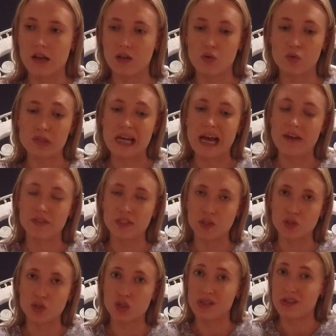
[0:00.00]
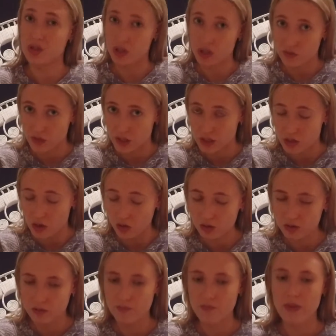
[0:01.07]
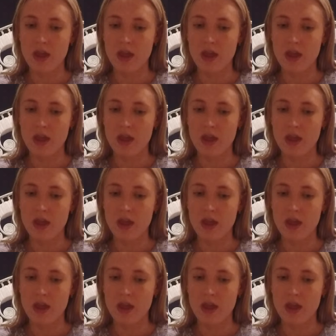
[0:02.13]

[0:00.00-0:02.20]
you'll have to use lots of salt.